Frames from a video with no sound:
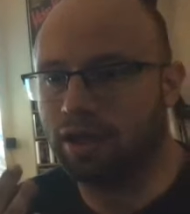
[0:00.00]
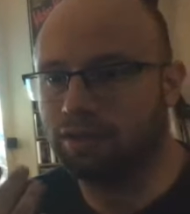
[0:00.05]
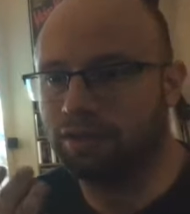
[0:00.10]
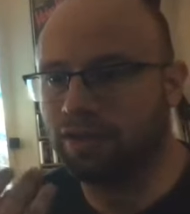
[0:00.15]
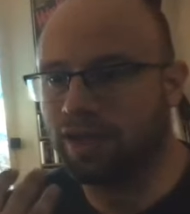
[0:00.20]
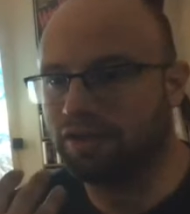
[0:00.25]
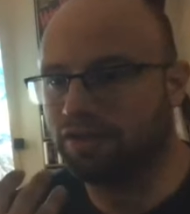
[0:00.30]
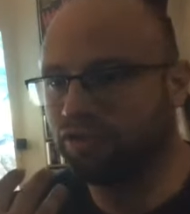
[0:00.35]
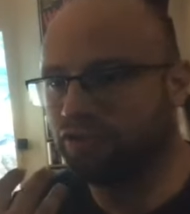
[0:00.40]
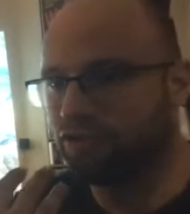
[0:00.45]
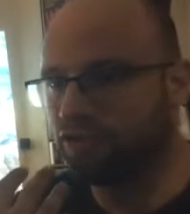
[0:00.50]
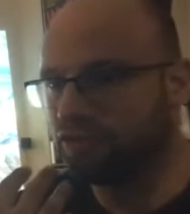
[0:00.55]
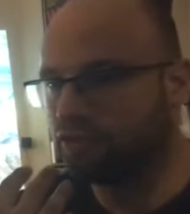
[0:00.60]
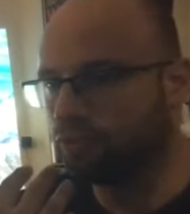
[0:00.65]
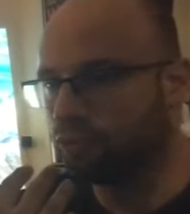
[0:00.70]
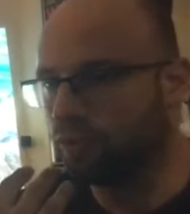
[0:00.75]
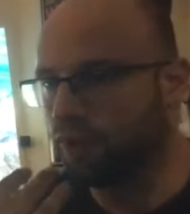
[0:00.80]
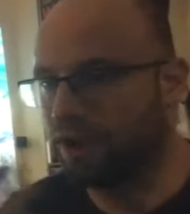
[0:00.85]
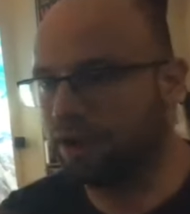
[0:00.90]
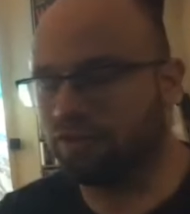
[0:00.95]
let's just
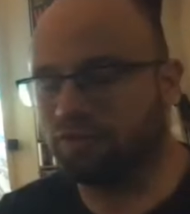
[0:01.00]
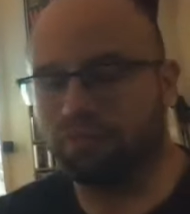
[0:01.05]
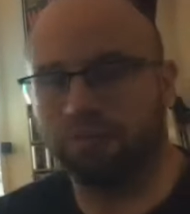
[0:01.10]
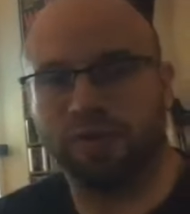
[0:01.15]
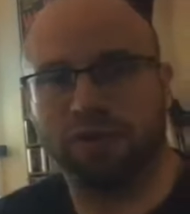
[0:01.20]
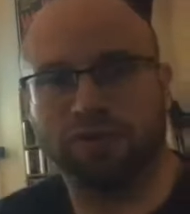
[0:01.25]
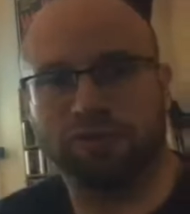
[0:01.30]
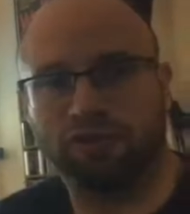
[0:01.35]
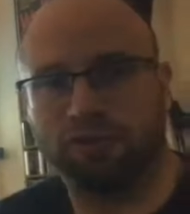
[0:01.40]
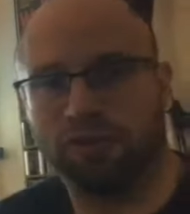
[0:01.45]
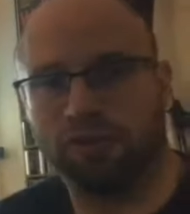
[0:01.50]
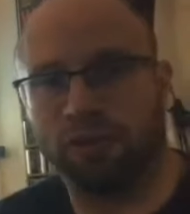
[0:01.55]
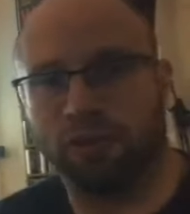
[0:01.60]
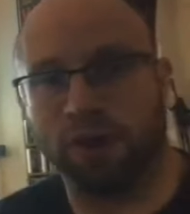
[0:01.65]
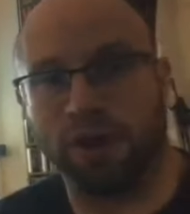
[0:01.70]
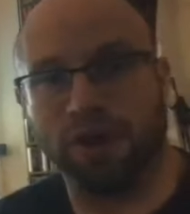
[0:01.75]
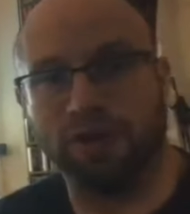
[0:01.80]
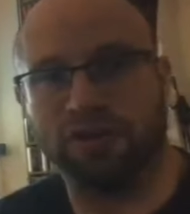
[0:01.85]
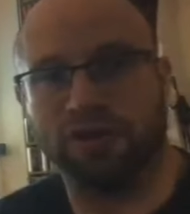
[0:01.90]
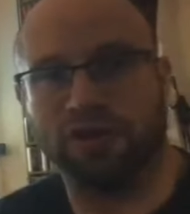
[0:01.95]
write as much
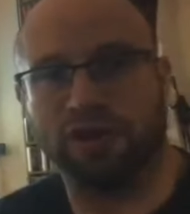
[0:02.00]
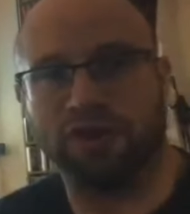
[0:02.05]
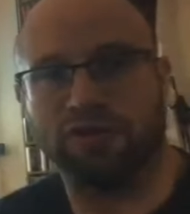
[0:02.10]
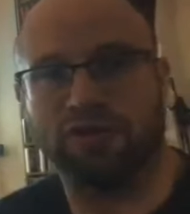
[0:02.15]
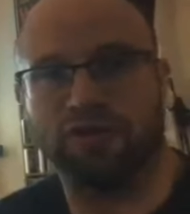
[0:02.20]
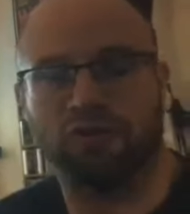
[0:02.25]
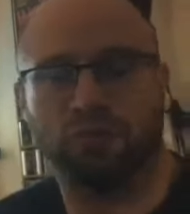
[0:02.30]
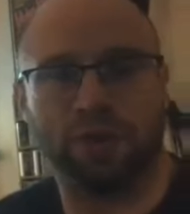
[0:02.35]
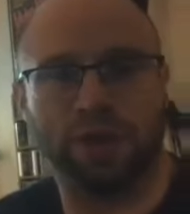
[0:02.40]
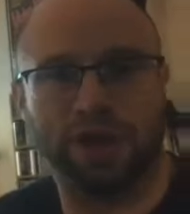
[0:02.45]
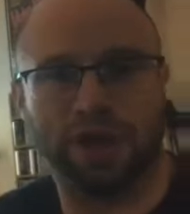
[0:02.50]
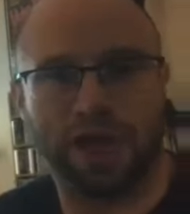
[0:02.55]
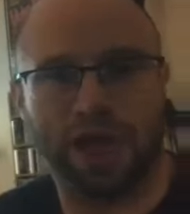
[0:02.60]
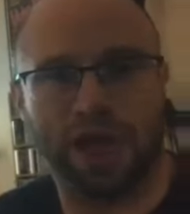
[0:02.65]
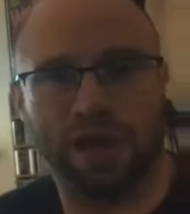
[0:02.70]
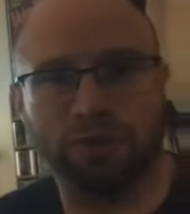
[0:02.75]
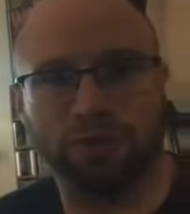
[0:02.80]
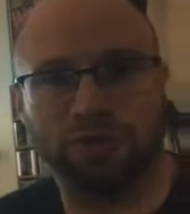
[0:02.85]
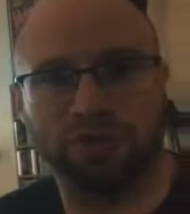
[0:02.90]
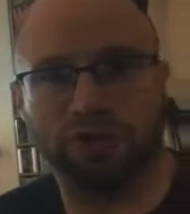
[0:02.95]
craziness as we
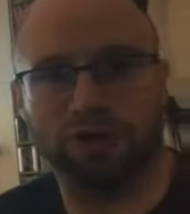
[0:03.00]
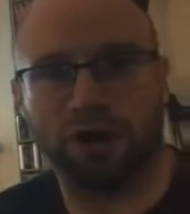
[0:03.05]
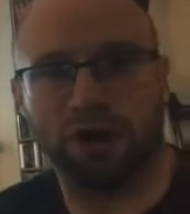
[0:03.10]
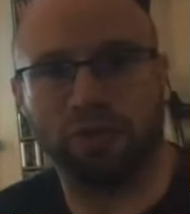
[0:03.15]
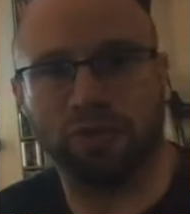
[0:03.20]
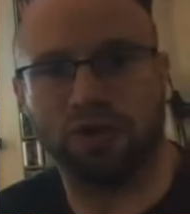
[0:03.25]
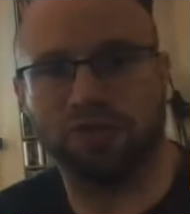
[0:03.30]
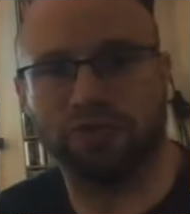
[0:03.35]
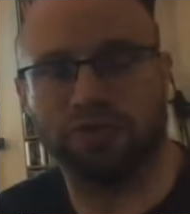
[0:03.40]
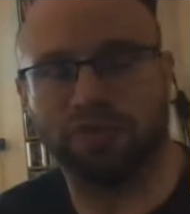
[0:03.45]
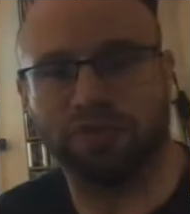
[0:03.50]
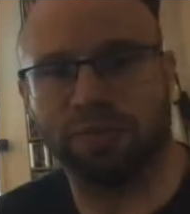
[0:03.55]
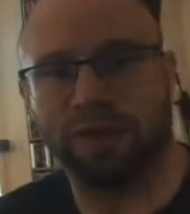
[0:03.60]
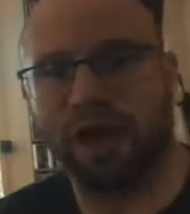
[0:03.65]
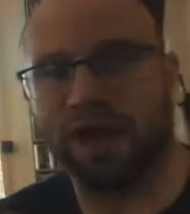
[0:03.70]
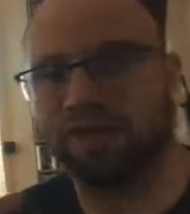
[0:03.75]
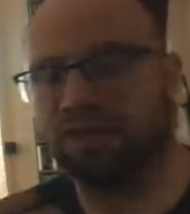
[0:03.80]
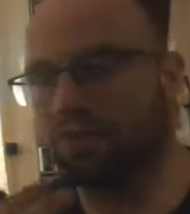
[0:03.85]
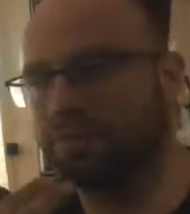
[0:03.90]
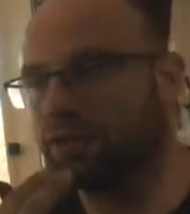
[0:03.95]
can within our riffs as
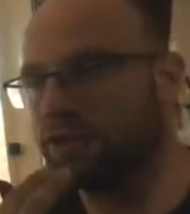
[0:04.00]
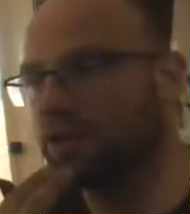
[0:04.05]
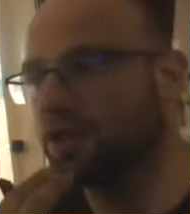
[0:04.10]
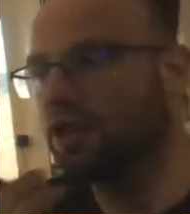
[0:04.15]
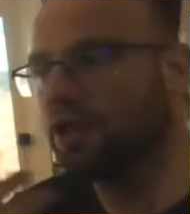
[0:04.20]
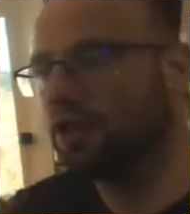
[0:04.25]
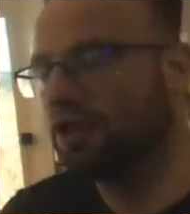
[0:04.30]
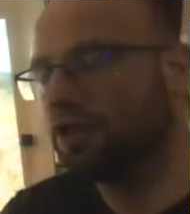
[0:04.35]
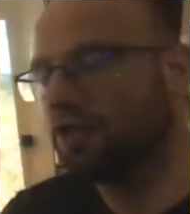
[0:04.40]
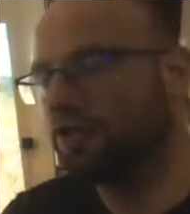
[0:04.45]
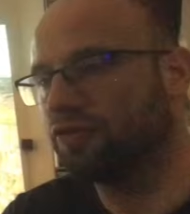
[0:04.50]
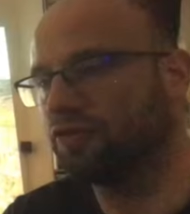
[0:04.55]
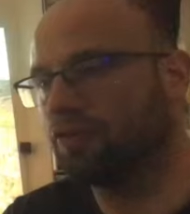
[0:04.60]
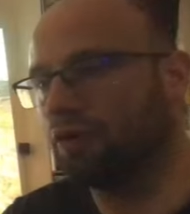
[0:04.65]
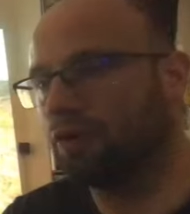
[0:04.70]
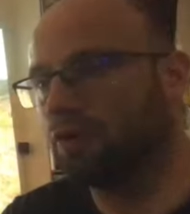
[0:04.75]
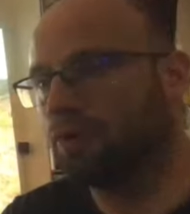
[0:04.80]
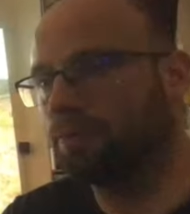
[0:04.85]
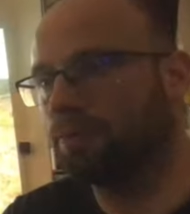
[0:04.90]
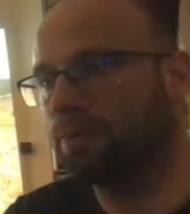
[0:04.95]
possible.
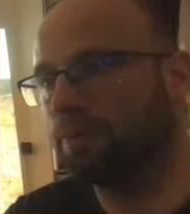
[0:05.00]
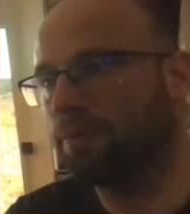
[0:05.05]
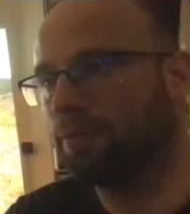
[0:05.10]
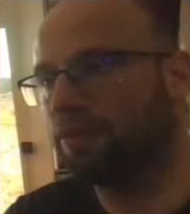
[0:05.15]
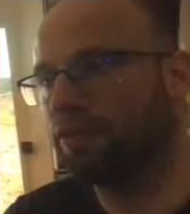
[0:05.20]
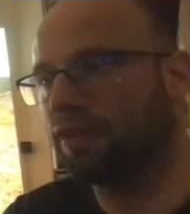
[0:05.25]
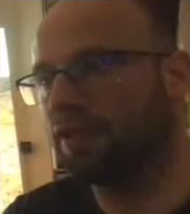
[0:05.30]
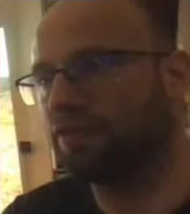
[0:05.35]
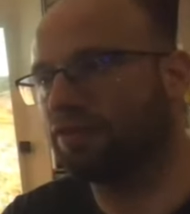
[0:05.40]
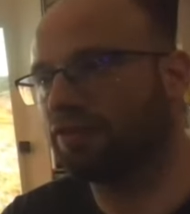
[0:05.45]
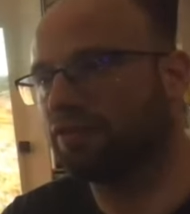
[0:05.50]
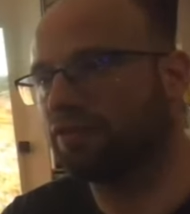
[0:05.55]
So let's